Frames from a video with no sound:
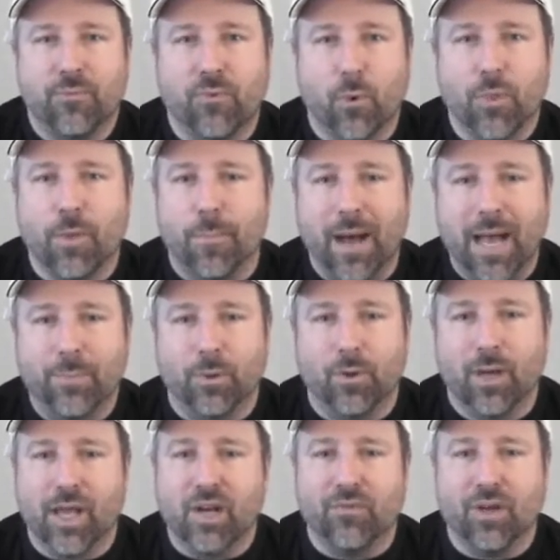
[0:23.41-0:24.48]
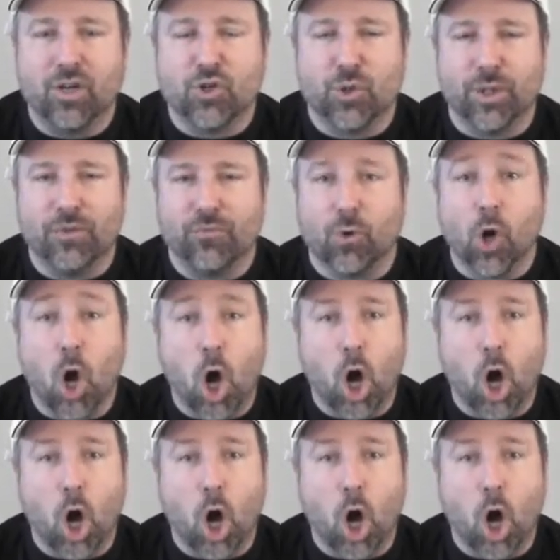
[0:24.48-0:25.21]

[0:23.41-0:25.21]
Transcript: for the Bible and eventually for